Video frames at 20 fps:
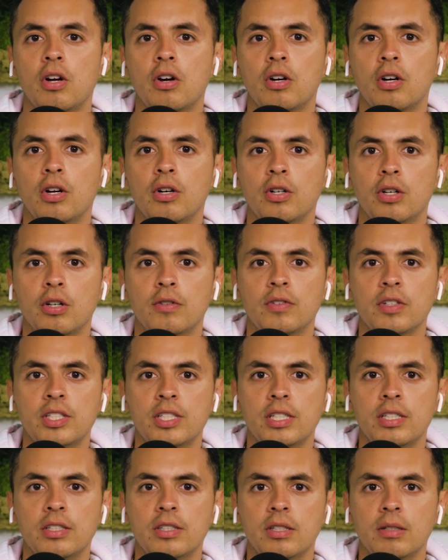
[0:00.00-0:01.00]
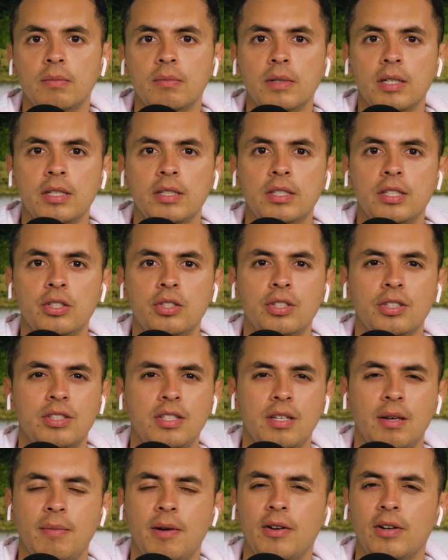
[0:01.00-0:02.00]
on our nervous system? Is it just
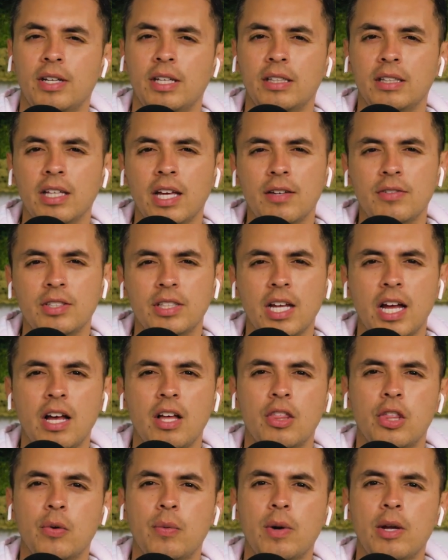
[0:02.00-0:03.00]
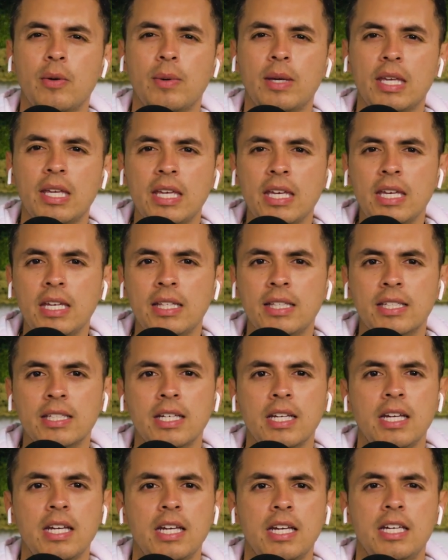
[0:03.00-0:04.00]
the American lifestyle, the way we eat?
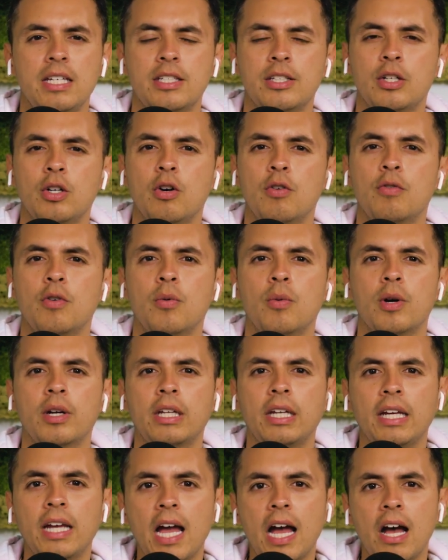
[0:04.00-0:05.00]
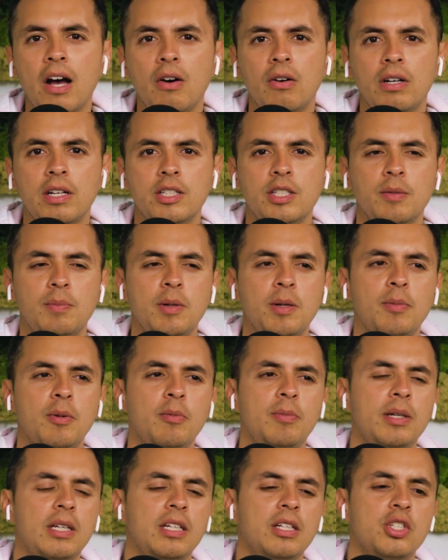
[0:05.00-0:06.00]
Is it overworking out? Is it people
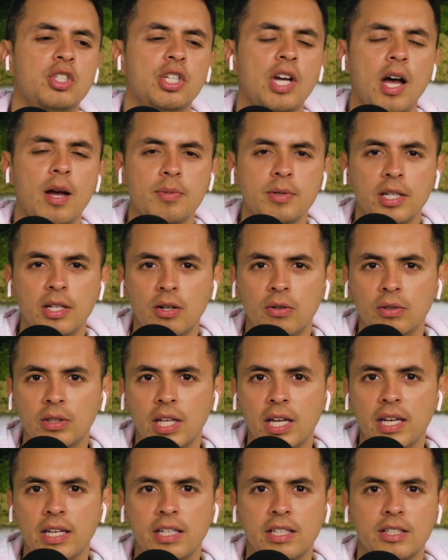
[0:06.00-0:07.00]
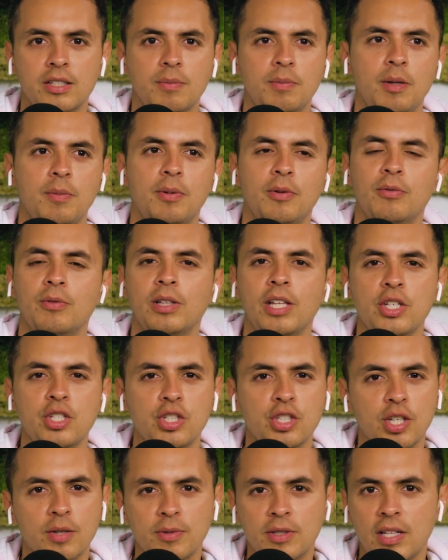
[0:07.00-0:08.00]
being in jobs they don't like? Is it people in
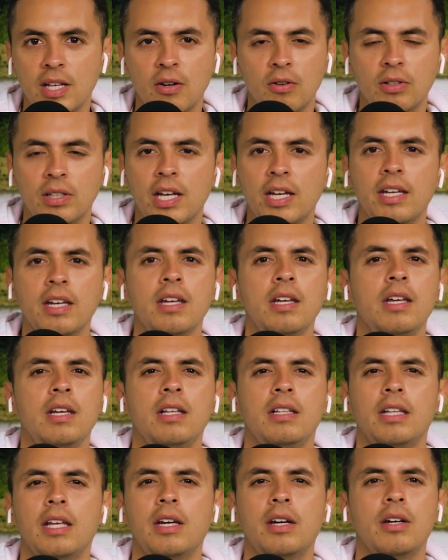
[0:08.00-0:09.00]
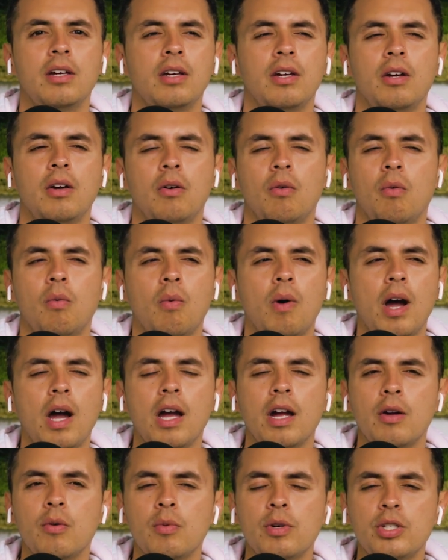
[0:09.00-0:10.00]
relationships they don't like? Like,
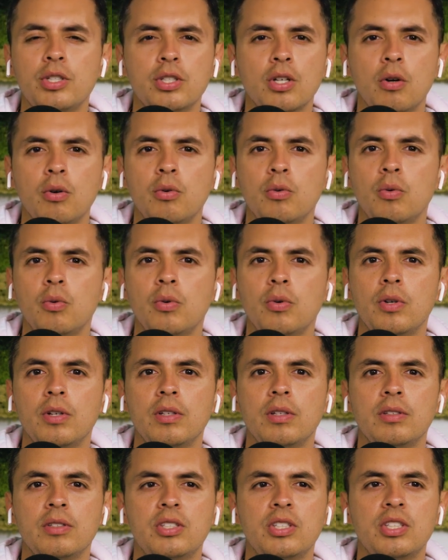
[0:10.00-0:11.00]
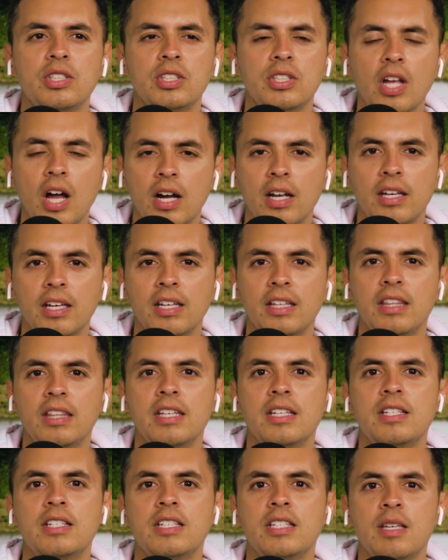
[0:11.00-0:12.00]
why are we so stuck in
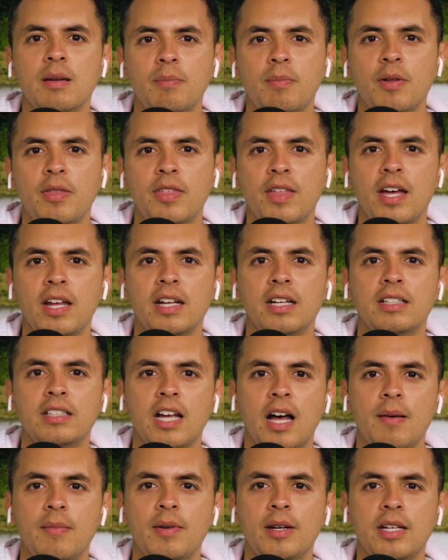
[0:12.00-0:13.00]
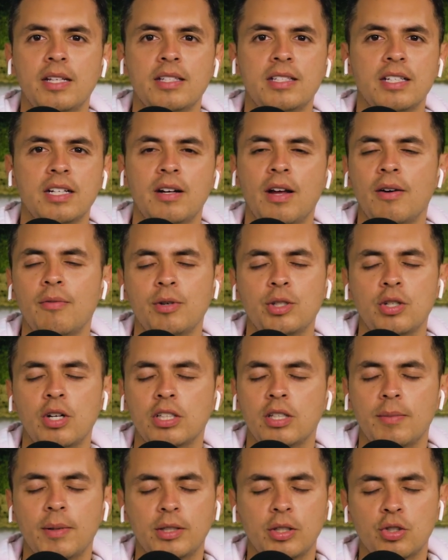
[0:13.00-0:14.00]
this sympathetic dominance? And uh, we talked
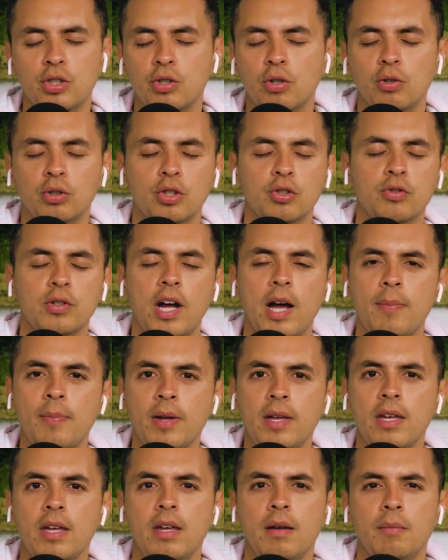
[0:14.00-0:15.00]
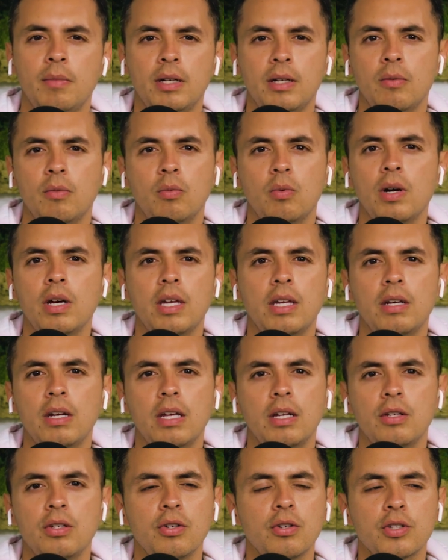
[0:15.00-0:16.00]
about the shoulder drop, but in,
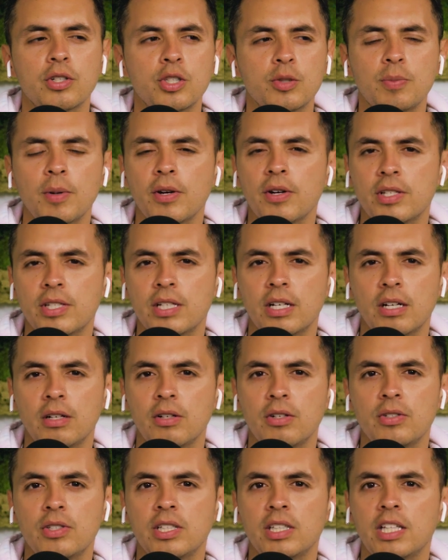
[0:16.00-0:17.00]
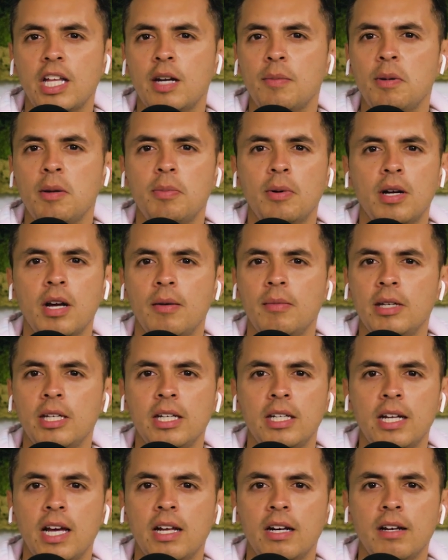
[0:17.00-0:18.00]
in your experience, and I know you see a lot of people coming
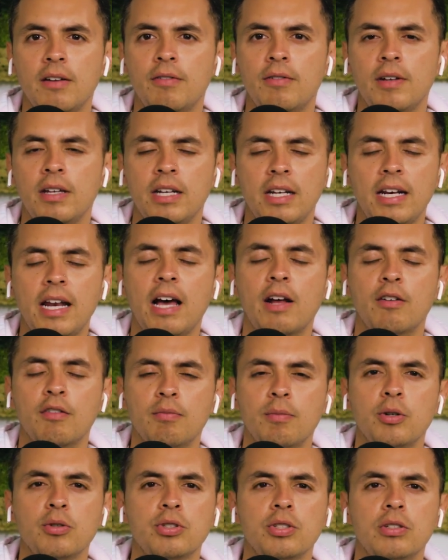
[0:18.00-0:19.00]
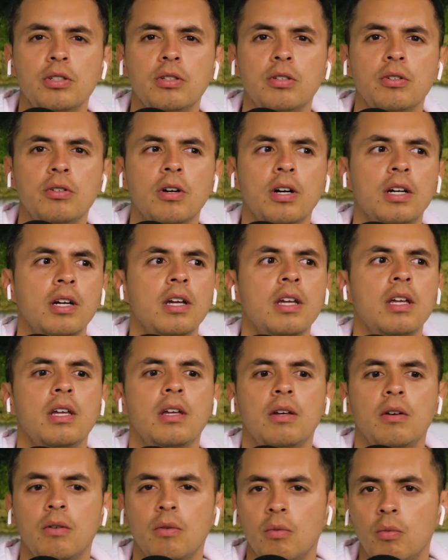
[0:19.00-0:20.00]
in on in and out of MOCEAN in New York.
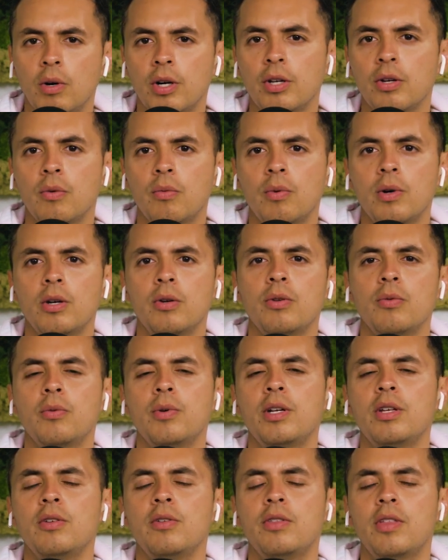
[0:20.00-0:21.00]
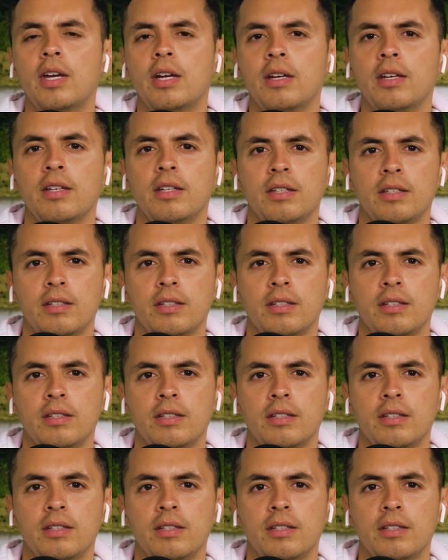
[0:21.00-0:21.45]
Where where do we, what do you think?